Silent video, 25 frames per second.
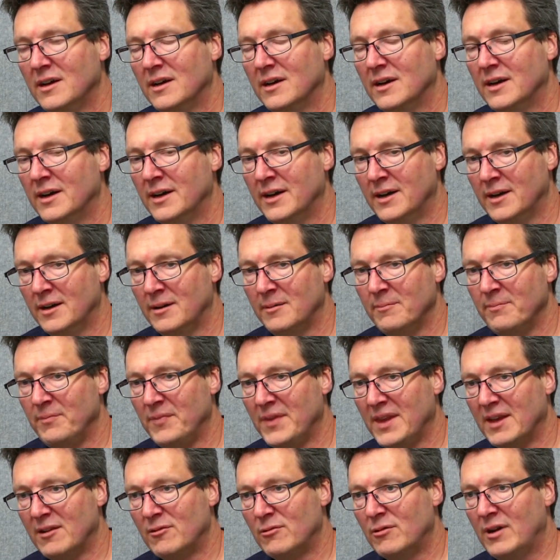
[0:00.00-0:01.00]

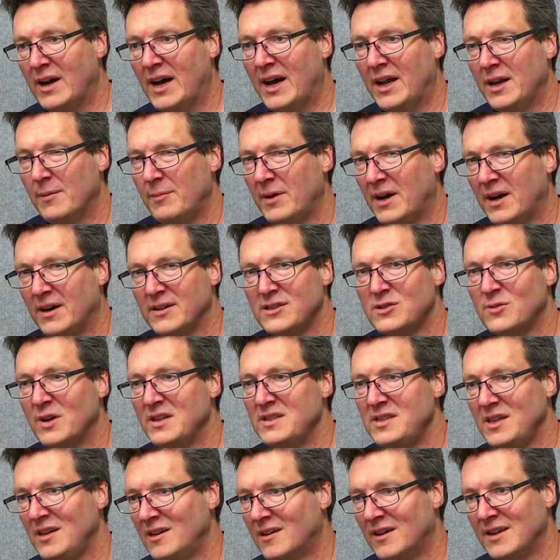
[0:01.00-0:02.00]
around about
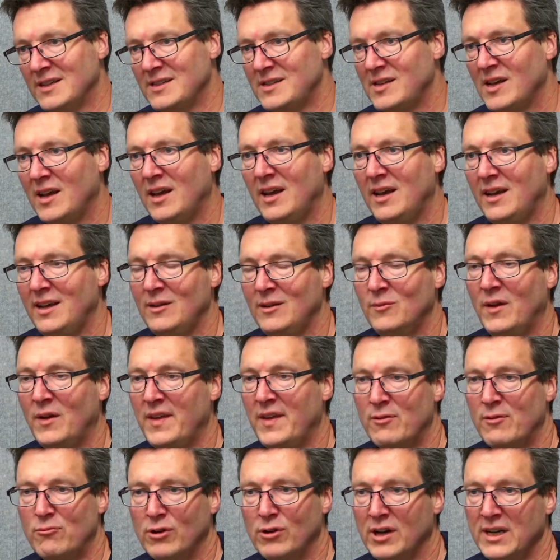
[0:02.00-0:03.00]
2019, when
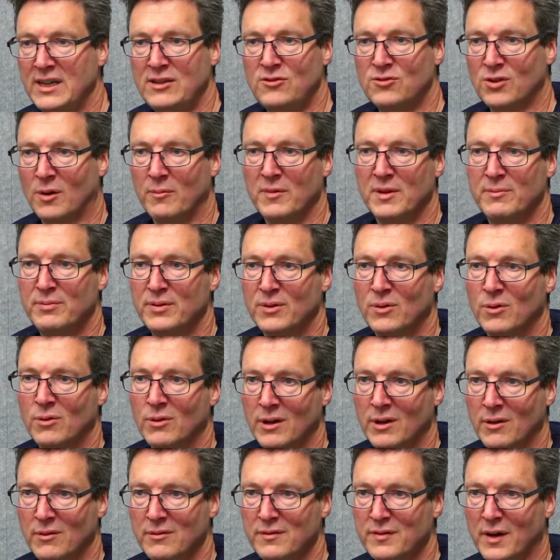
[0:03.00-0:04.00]
they really dropped the
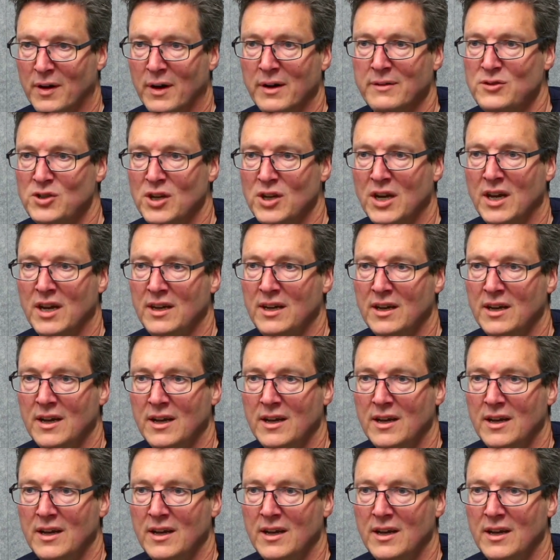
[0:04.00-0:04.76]
ball on 5G.